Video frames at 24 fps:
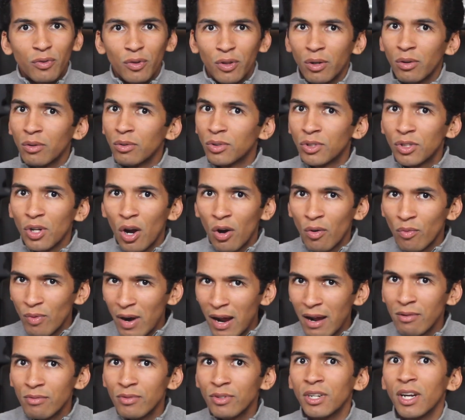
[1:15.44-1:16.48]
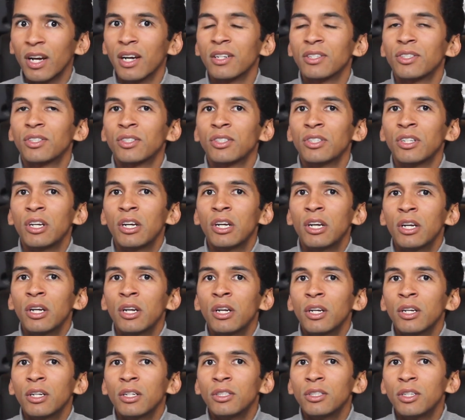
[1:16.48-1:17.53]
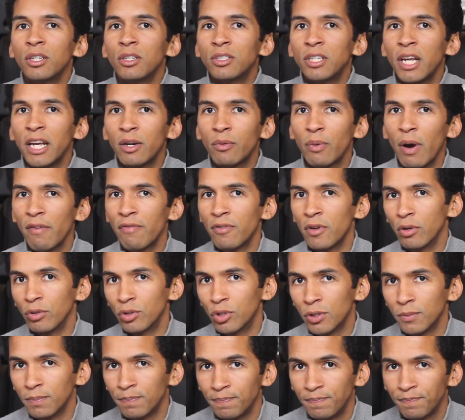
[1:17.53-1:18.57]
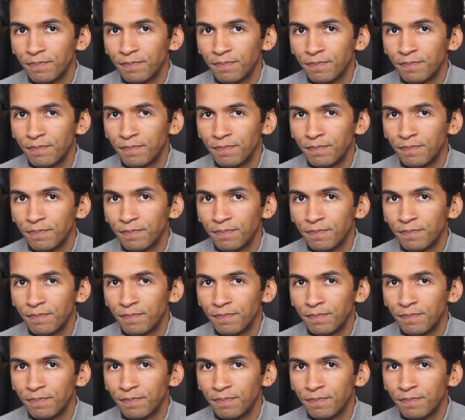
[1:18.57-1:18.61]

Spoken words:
for those around us to take refuge?